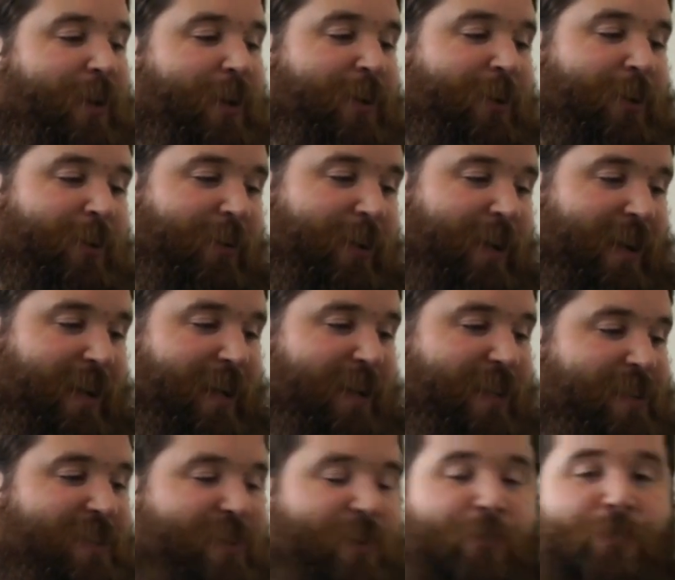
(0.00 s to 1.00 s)
Alright,
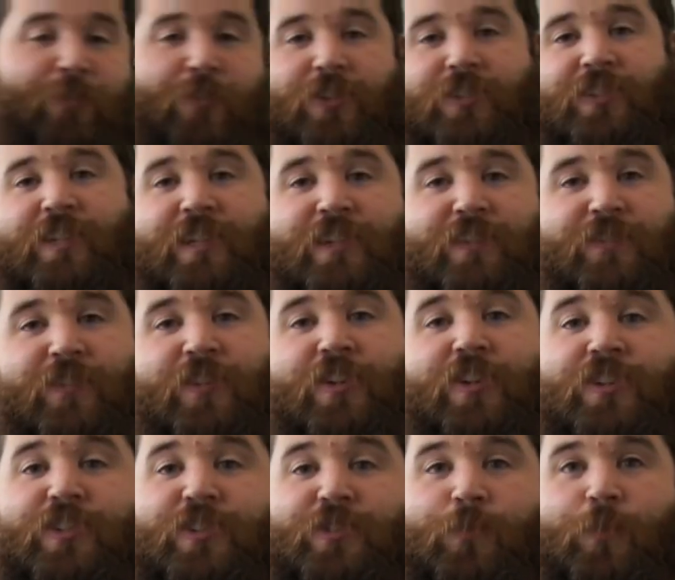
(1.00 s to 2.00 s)
so first things
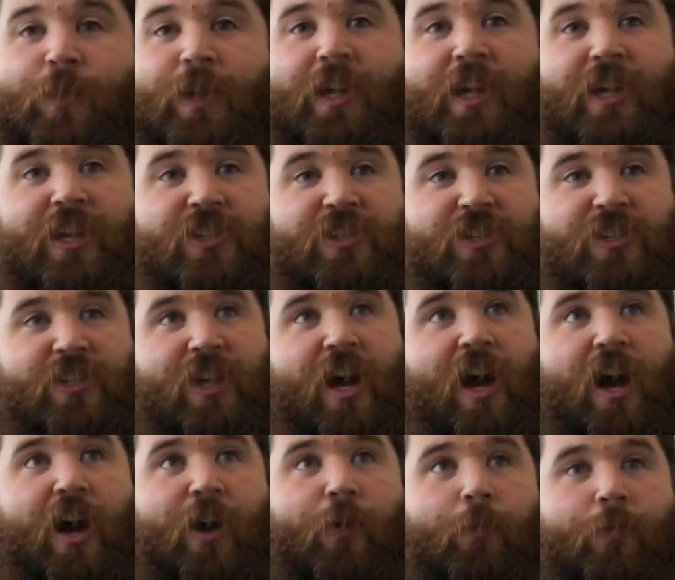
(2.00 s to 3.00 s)
first, we're going to
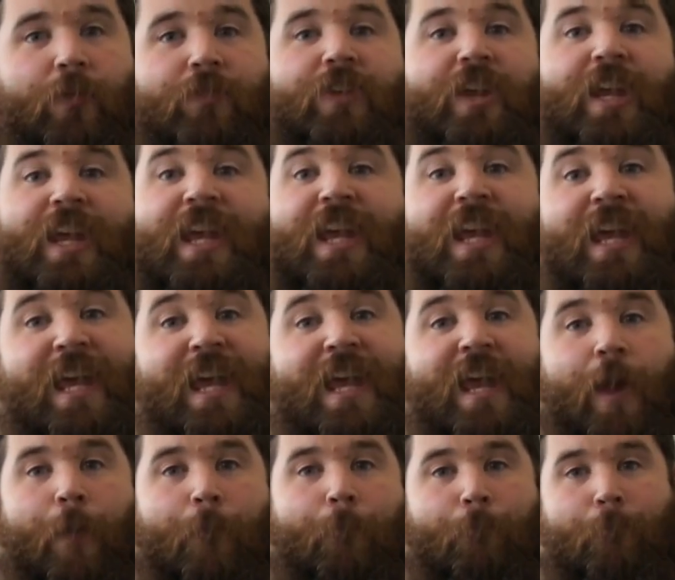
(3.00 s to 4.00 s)
start with an E
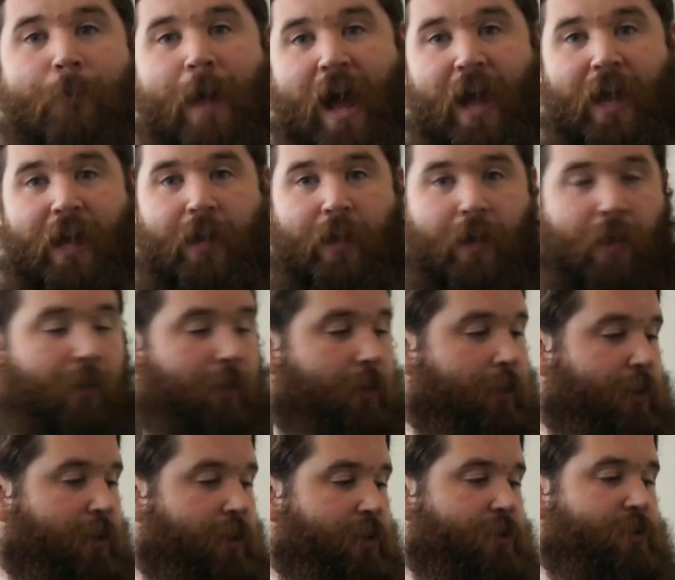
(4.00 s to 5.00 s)
minor.
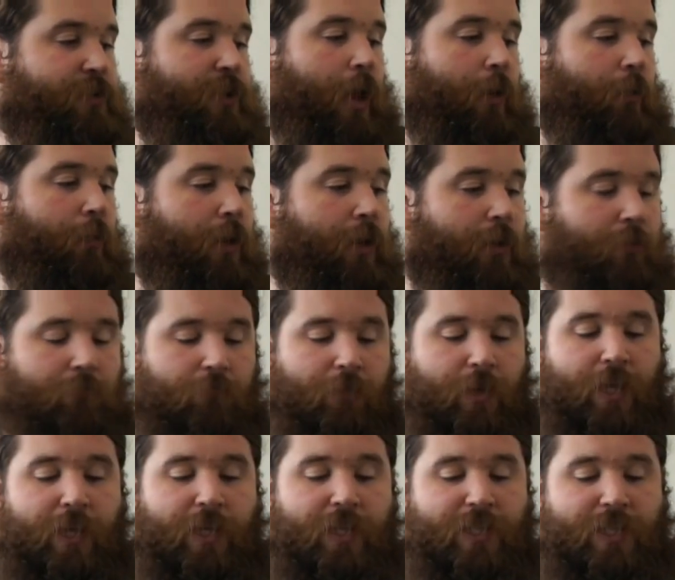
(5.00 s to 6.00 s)
So,
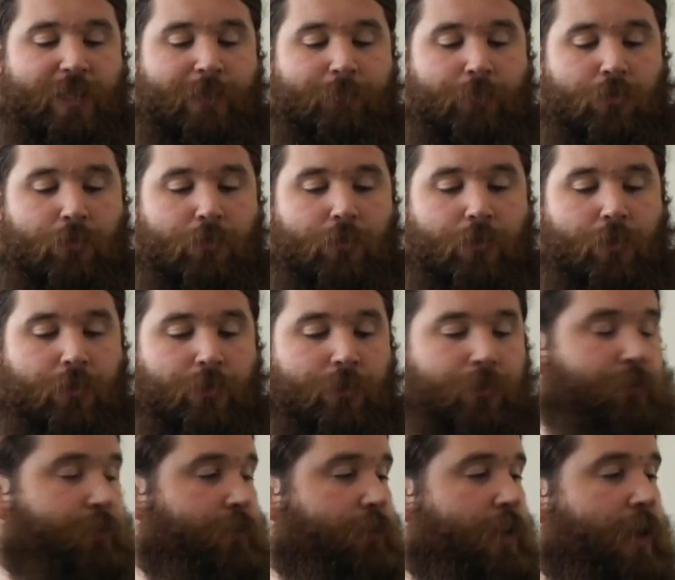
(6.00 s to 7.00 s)
really simple
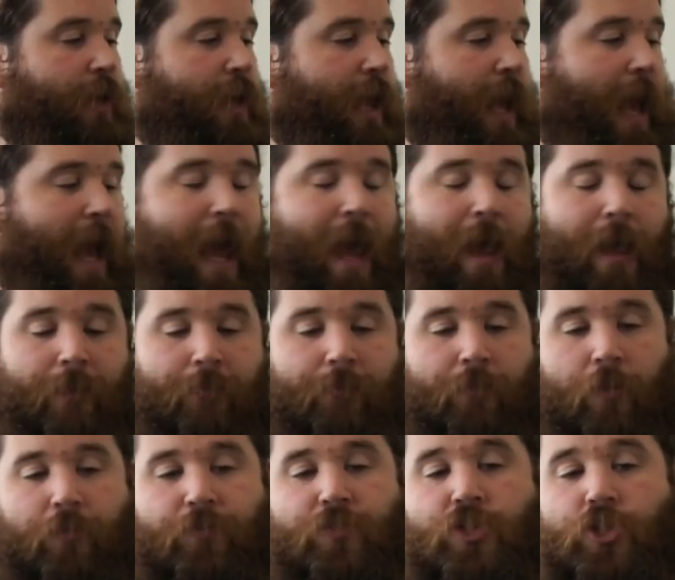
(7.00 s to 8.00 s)
chord,
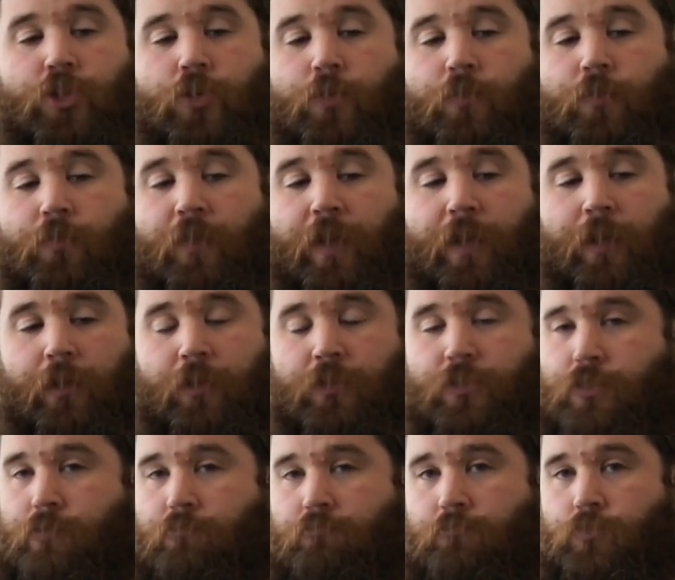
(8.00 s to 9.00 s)
involves two
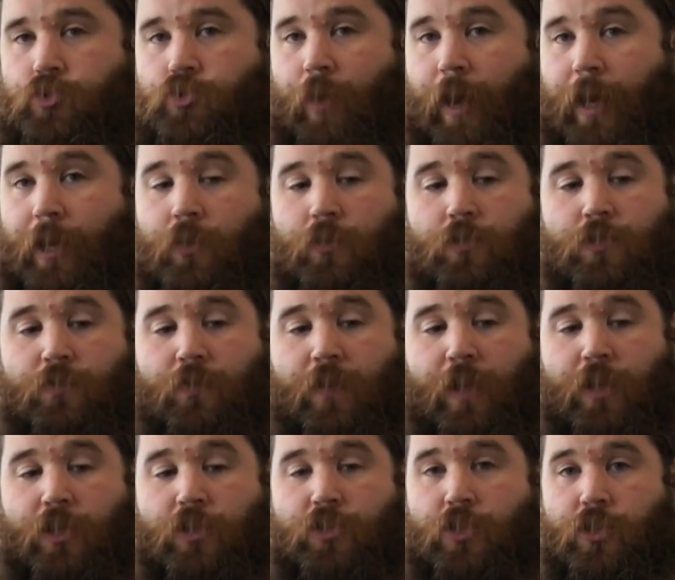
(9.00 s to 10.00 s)
fingers. Try and use
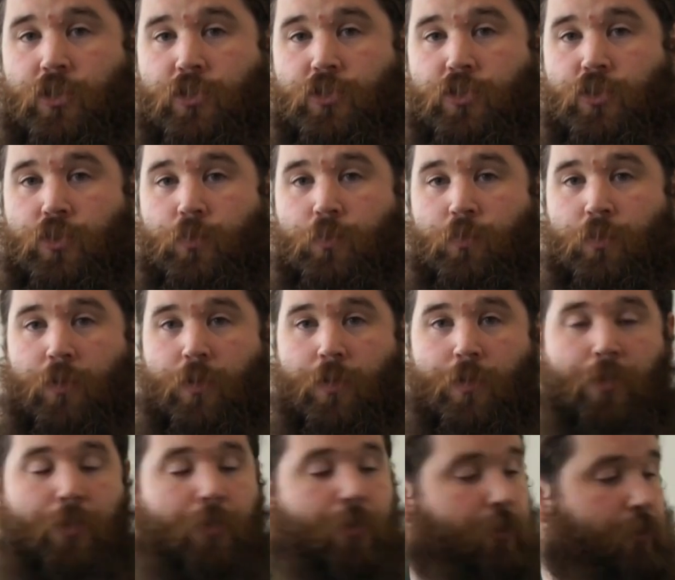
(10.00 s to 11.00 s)
fingers 2
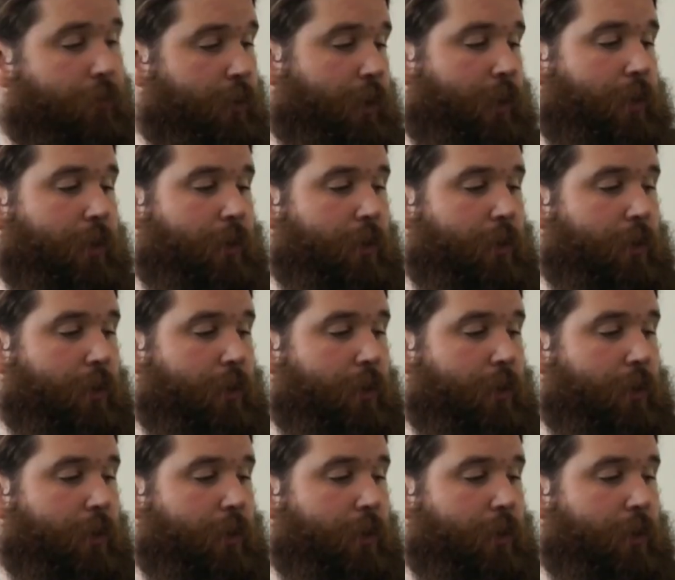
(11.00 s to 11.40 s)
and 3.